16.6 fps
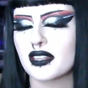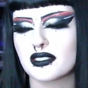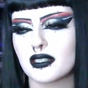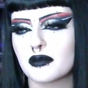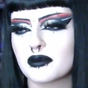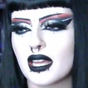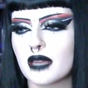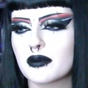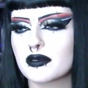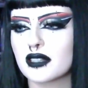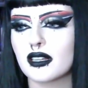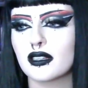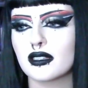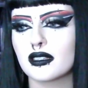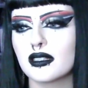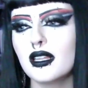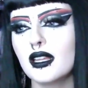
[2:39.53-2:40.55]
Sometimes
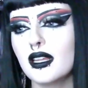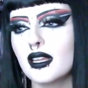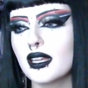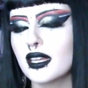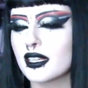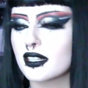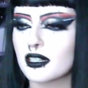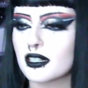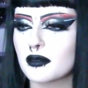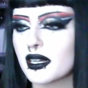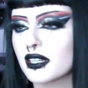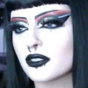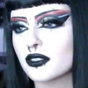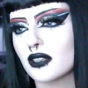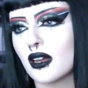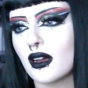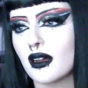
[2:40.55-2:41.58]
I'll hear a metal
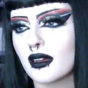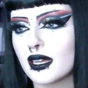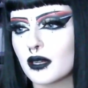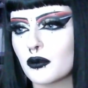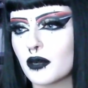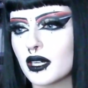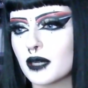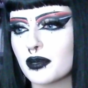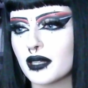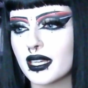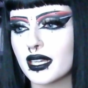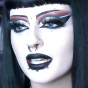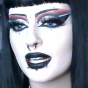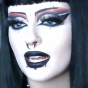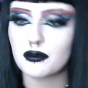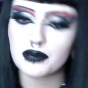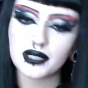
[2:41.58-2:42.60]
song and want to play it
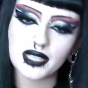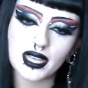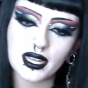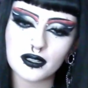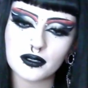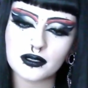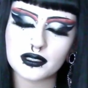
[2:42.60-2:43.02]
on piano,